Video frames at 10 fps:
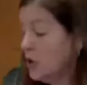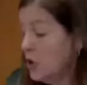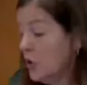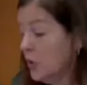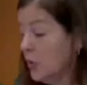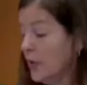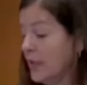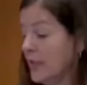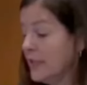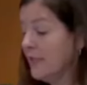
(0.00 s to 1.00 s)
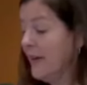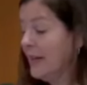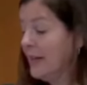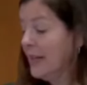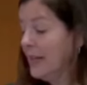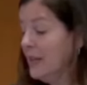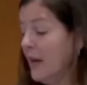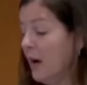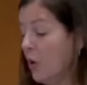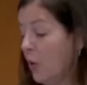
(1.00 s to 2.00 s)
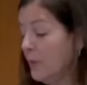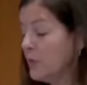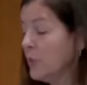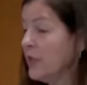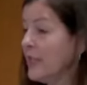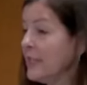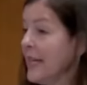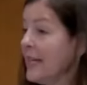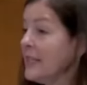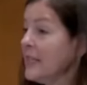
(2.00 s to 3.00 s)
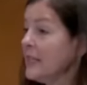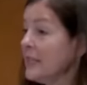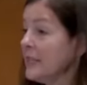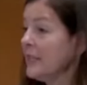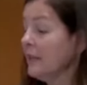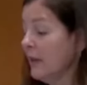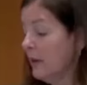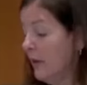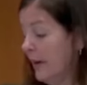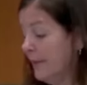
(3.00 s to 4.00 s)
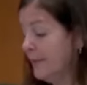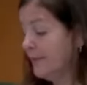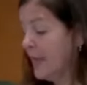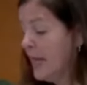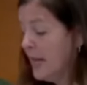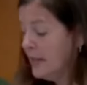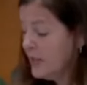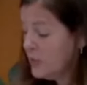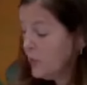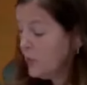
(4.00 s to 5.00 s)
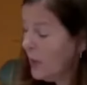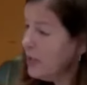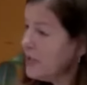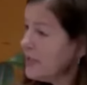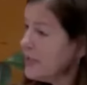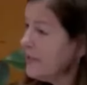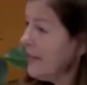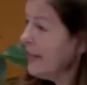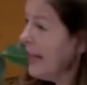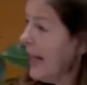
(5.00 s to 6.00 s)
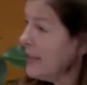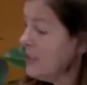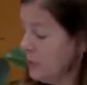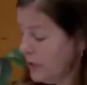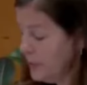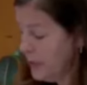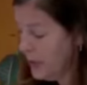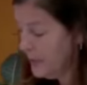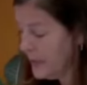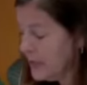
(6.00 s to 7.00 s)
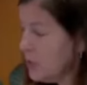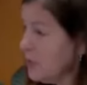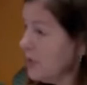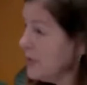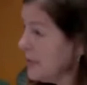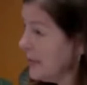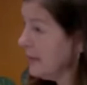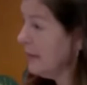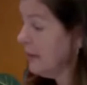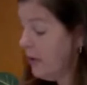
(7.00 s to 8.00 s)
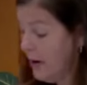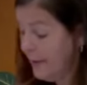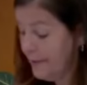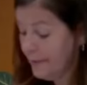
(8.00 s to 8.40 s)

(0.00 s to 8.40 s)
2, that the defendant hid a corpse with the intent to conceal a crime. This requires that the defendant acted with the purpose to conceal a crime.